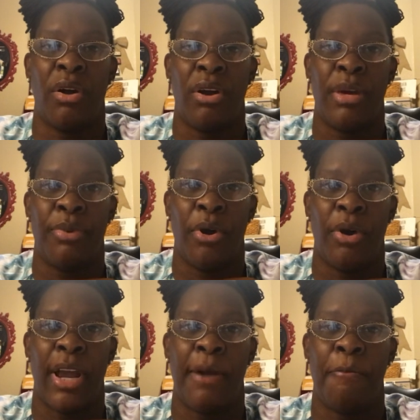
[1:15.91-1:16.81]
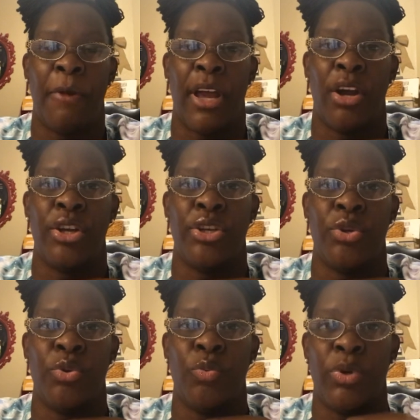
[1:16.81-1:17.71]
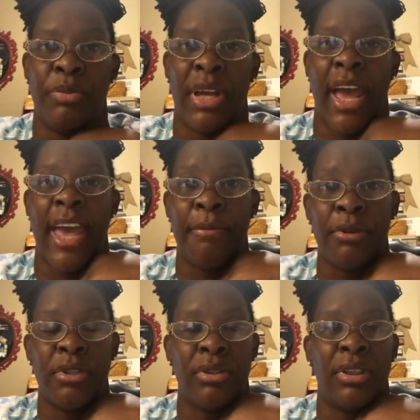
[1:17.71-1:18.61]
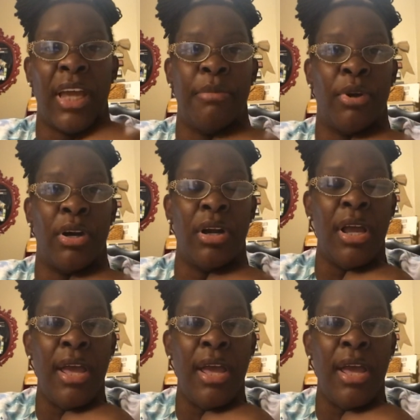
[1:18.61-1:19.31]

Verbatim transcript: RN program where you would be able to labor